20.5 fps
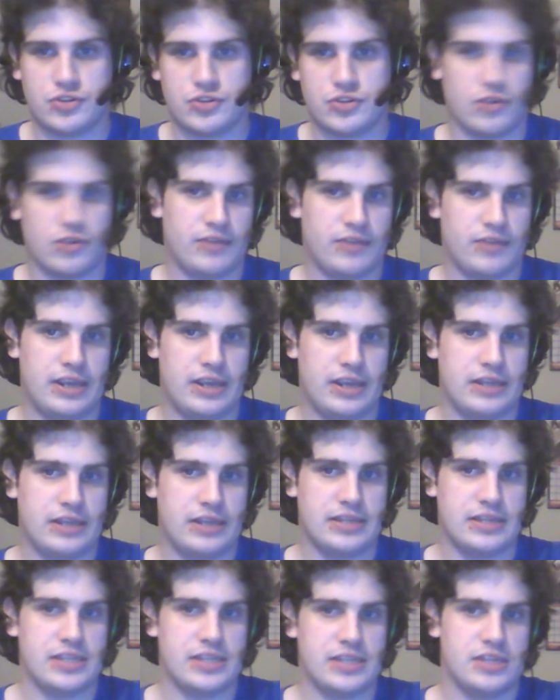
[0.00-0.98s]
serving
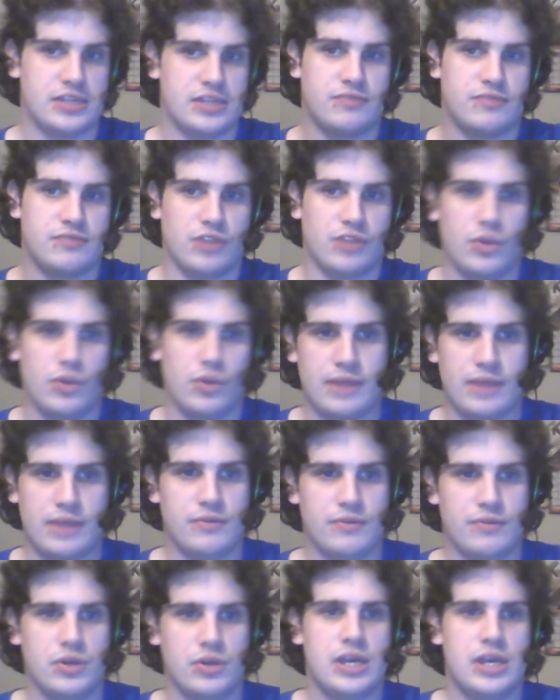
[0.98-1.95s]
sentences for
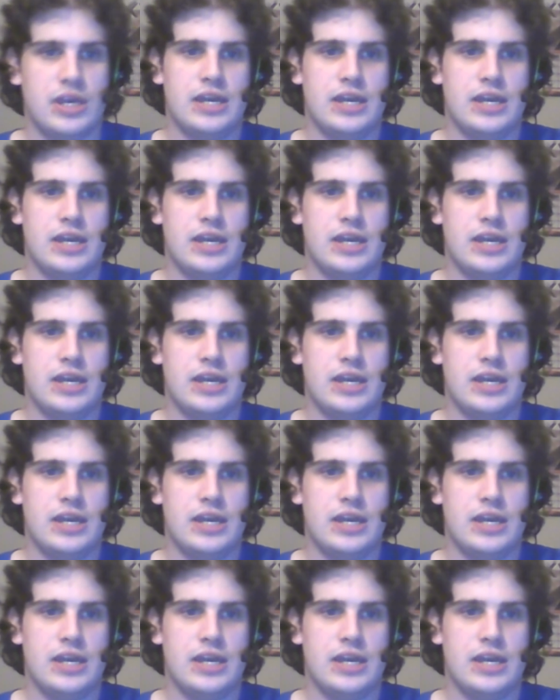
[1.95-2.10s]
low-level,